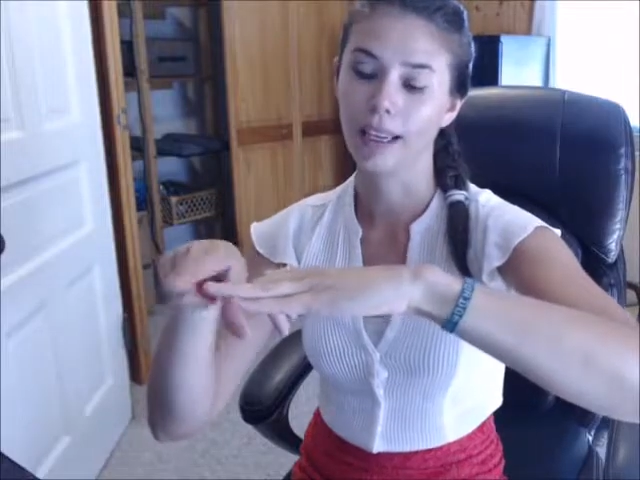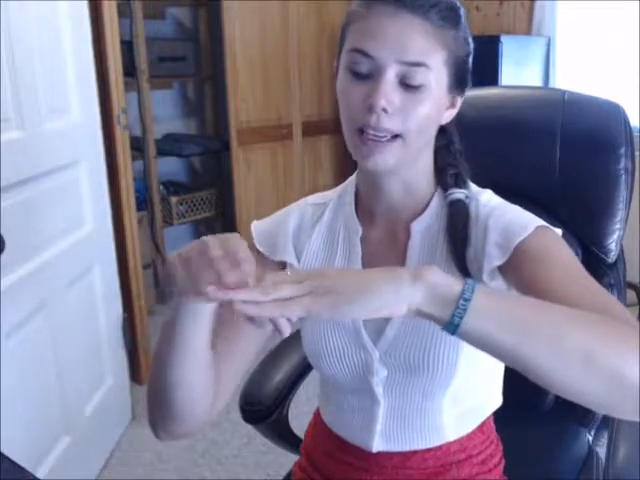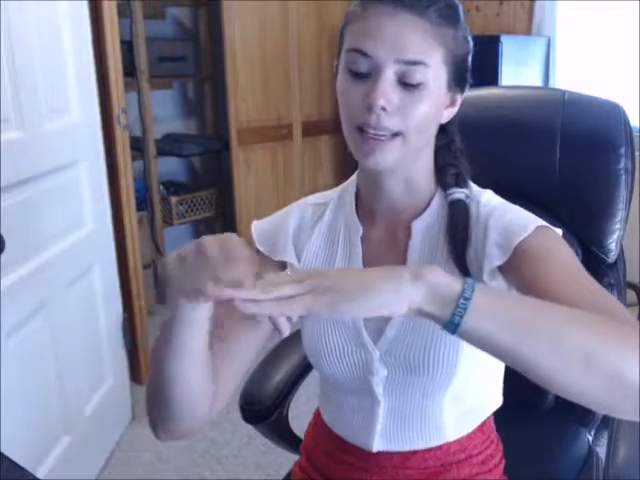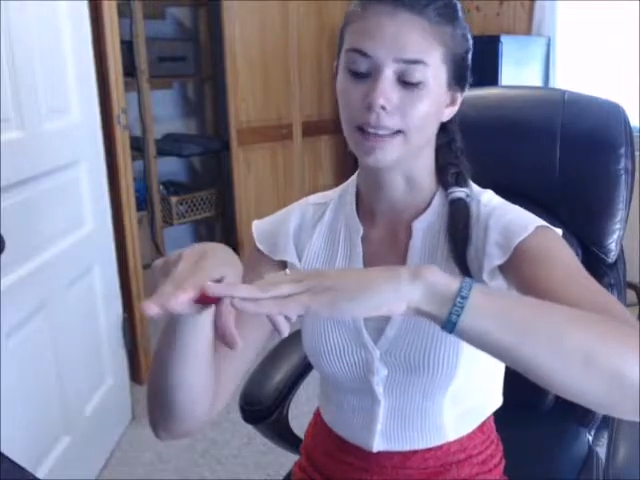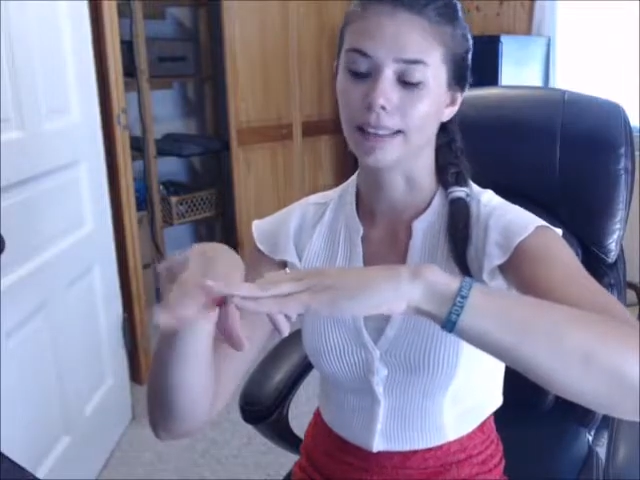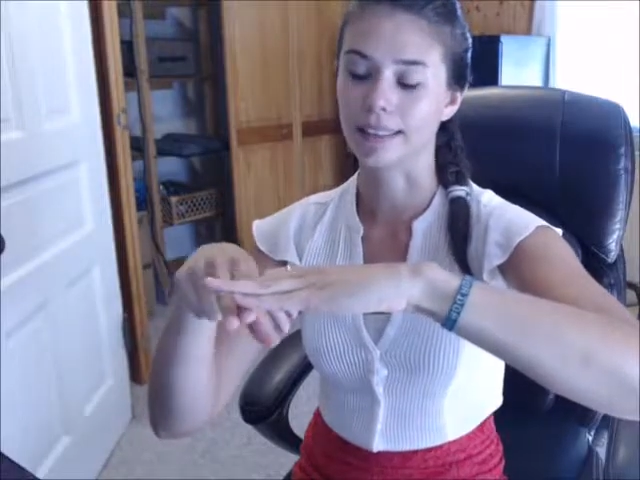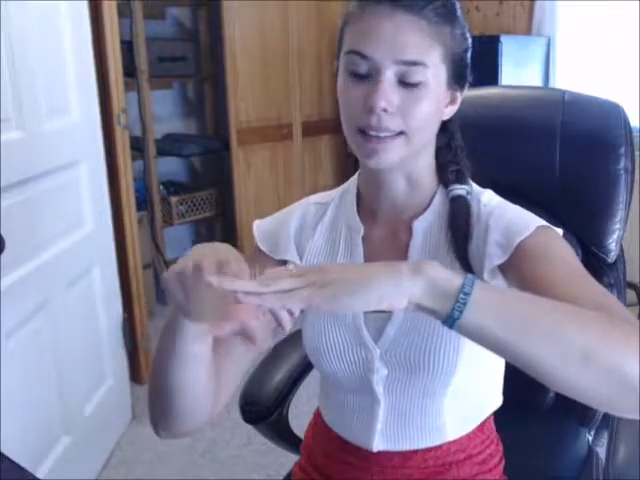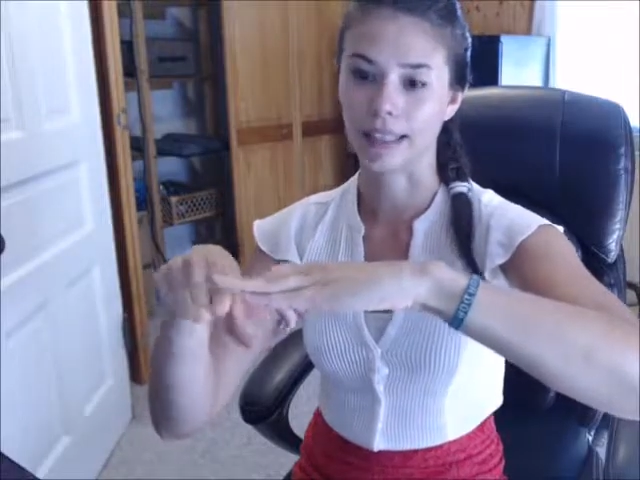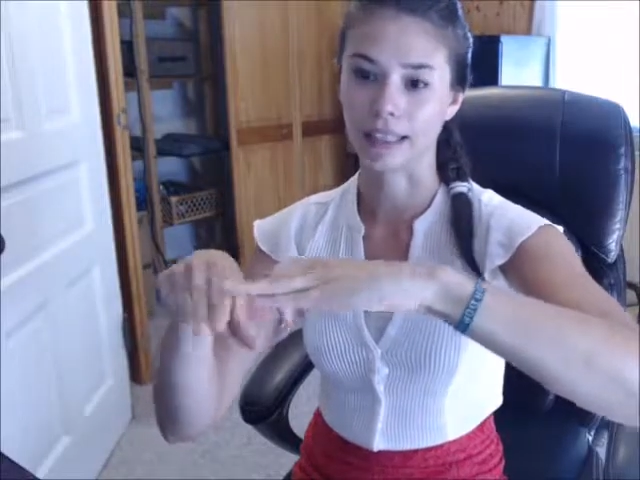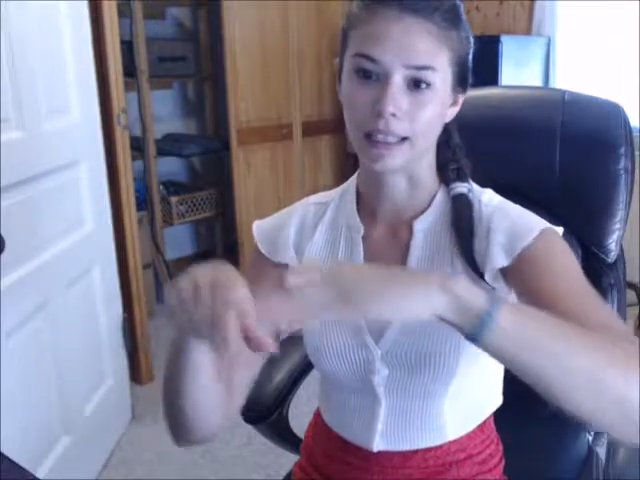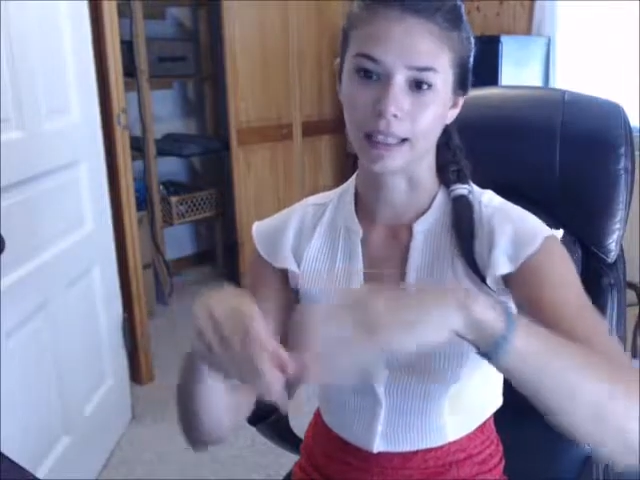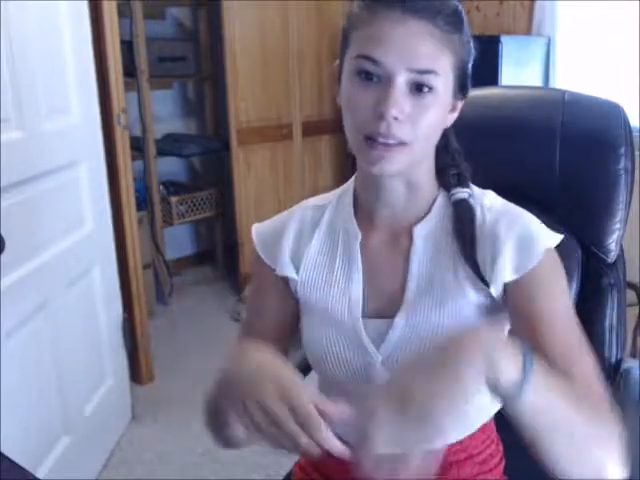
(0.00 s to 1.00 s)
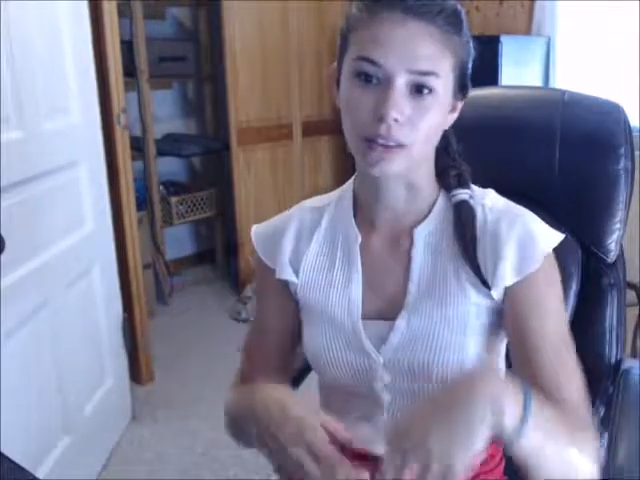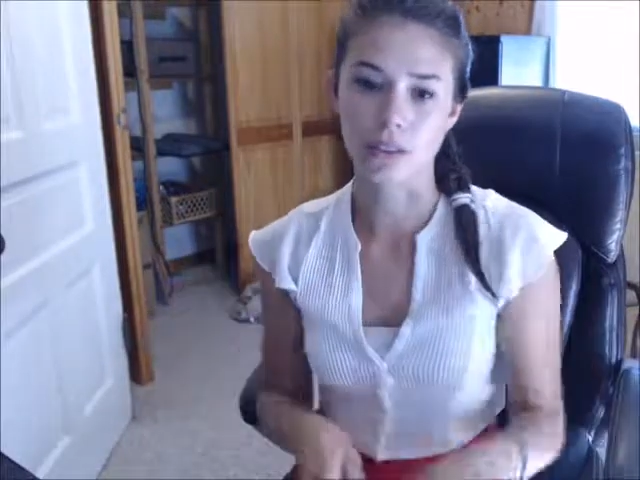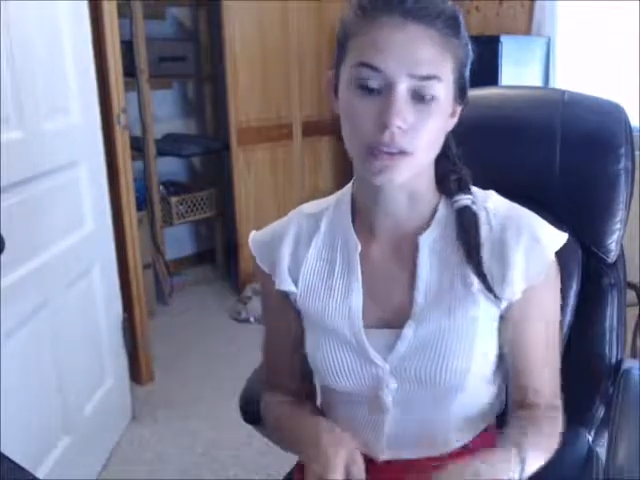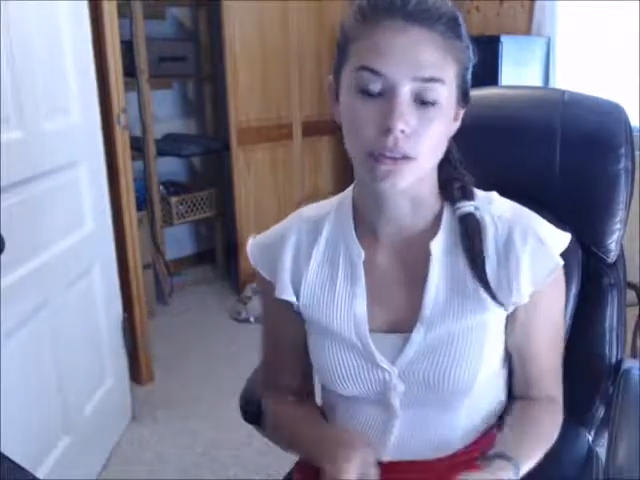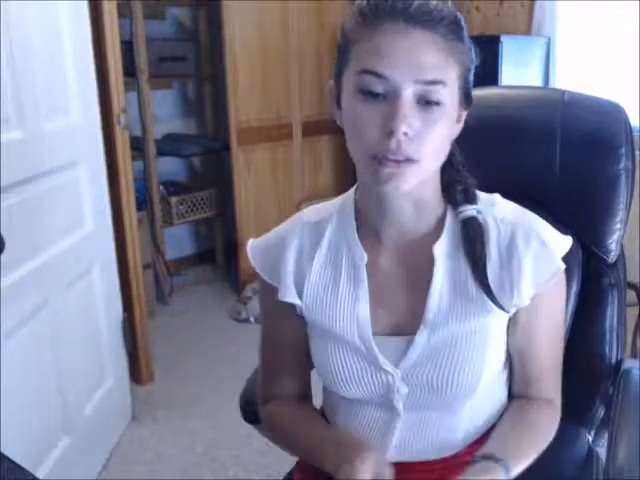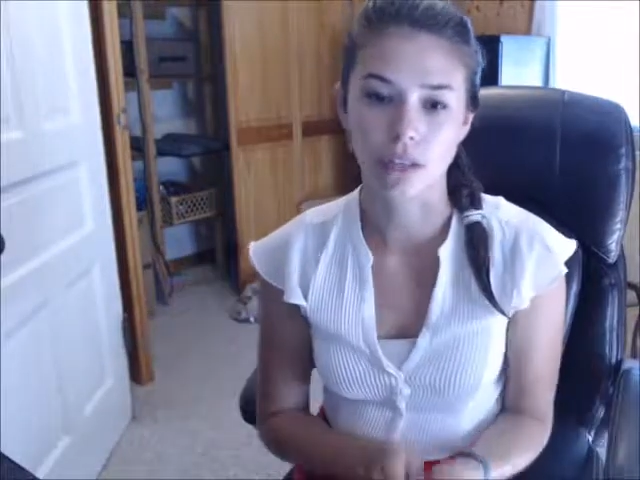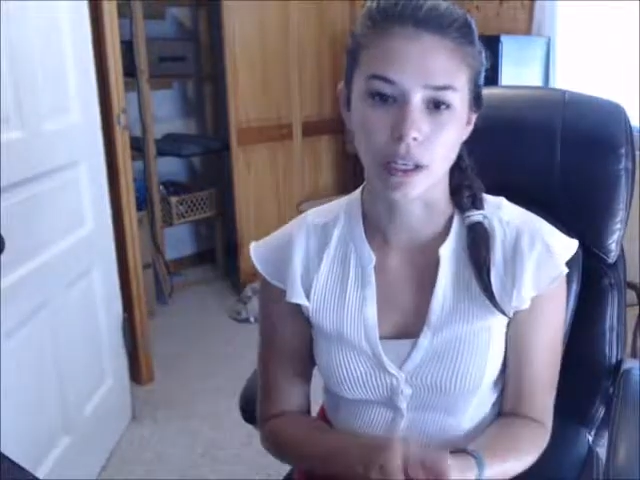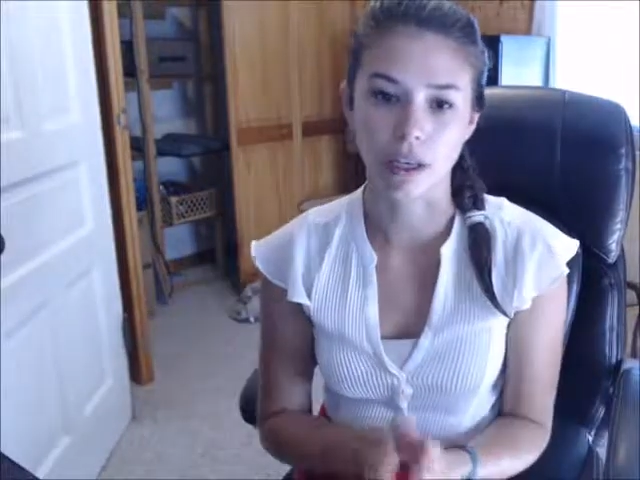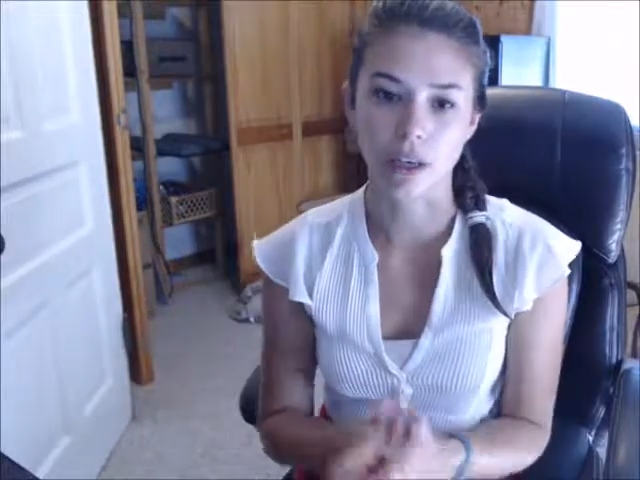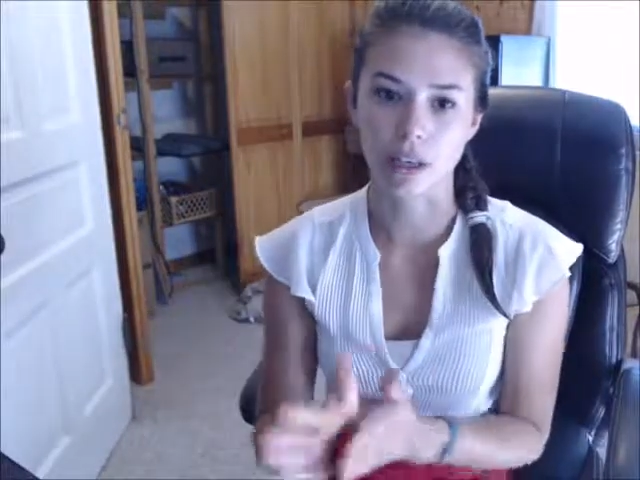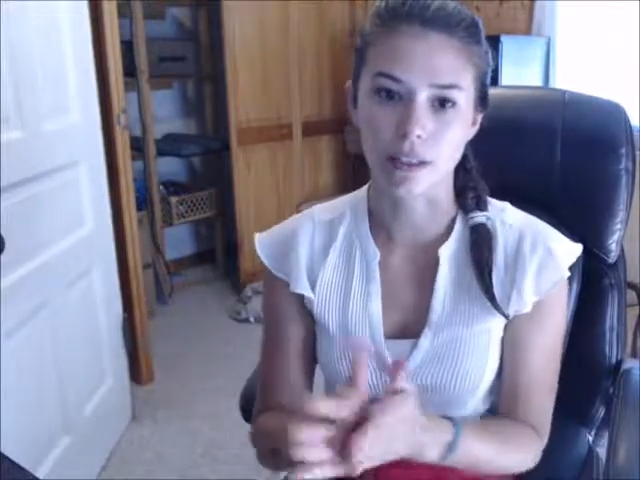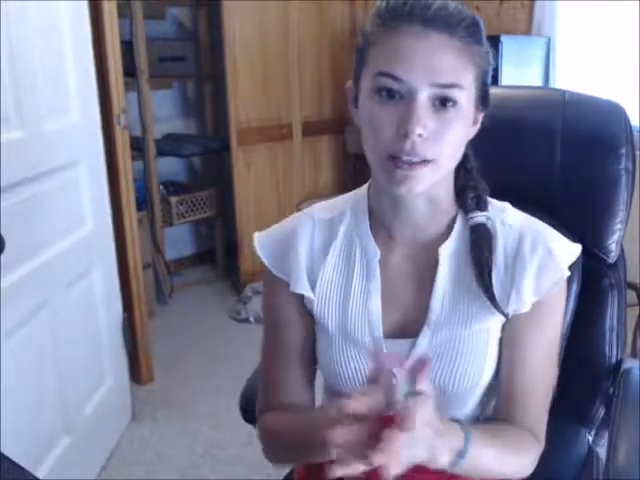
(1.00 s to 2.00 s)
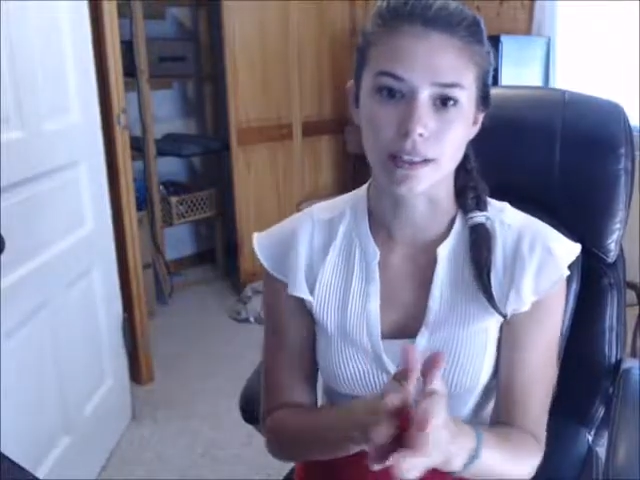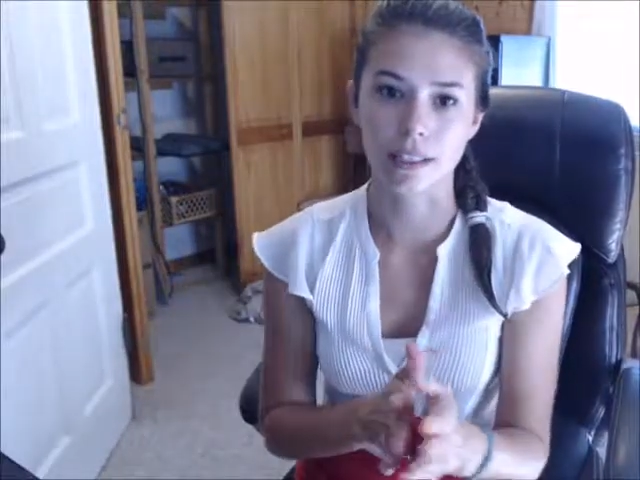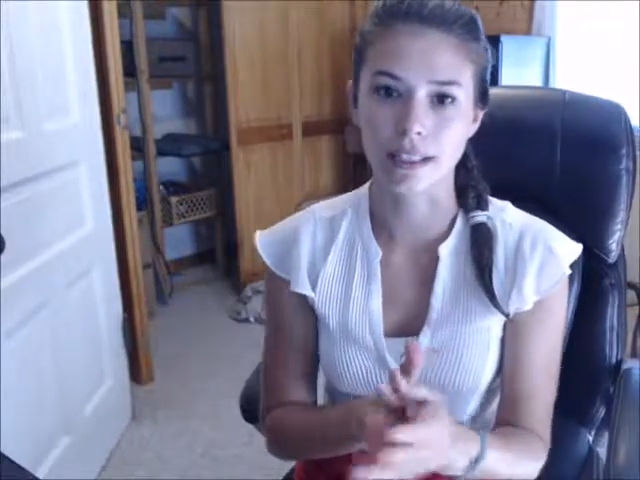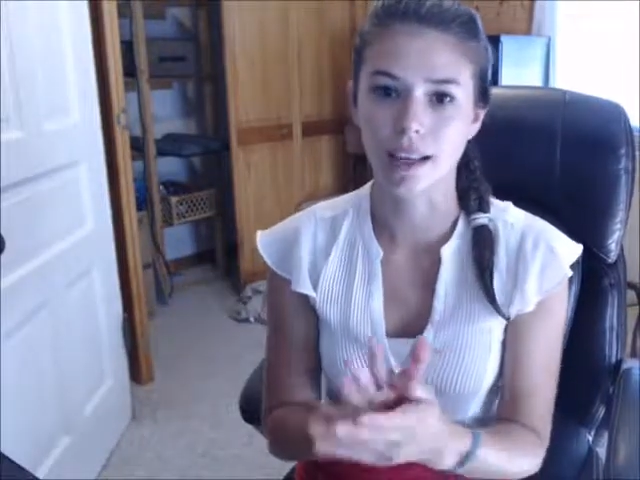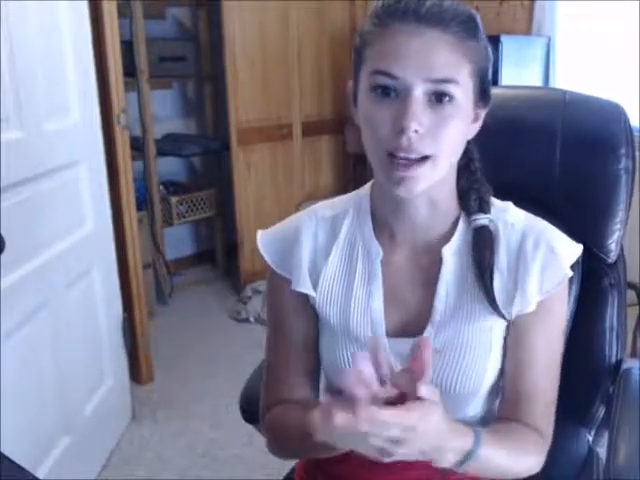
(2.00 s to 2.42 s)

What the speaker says: and it's not going to hit those 2 fingers.